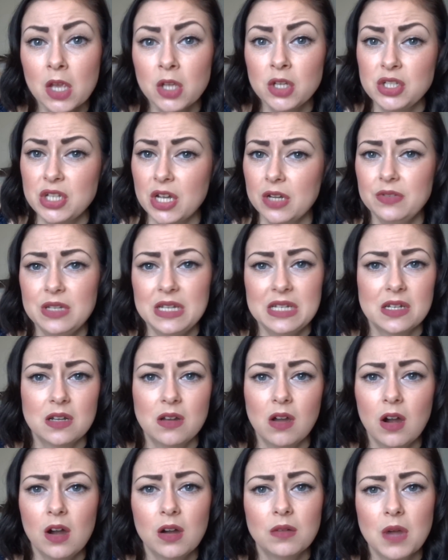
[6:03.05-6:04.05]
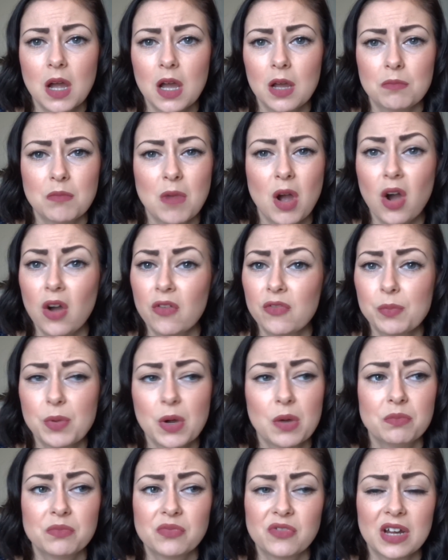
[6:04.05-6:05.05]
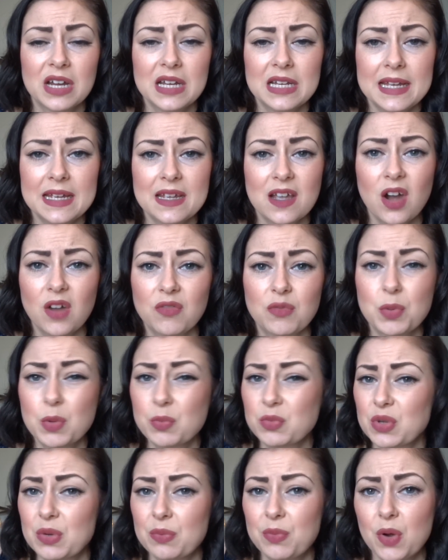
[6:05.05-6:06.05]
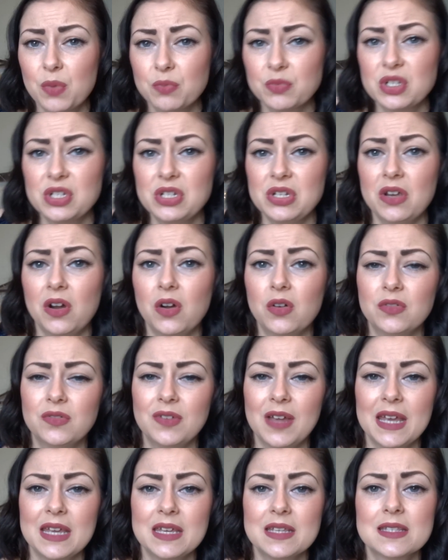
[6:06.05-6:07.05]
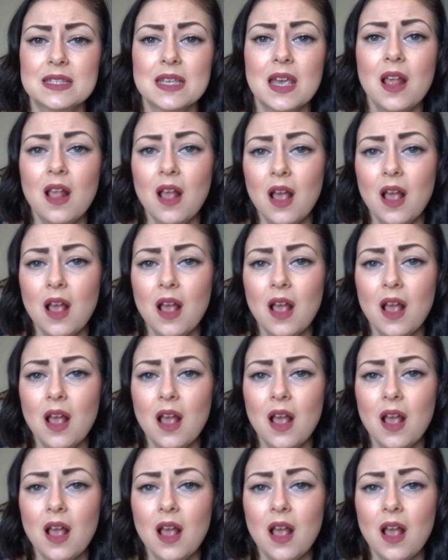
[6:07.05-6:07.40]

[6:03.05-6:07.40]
You don't need a lot, half a pump really, half a pump to a pump to do your whole face.